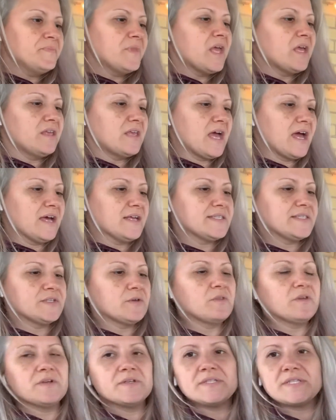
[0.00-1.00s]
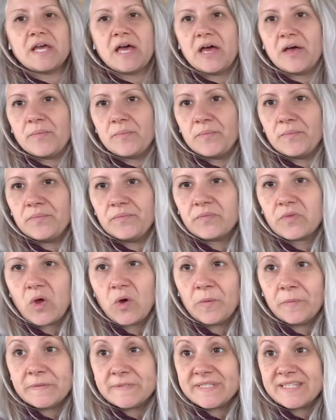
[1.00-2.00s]
yeah, so there's
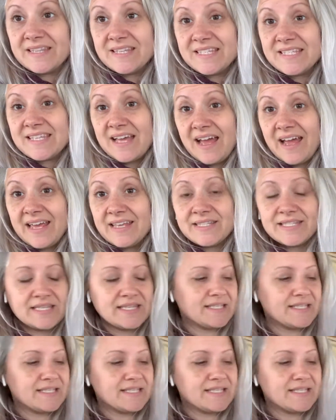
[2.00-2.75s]
holes in the side.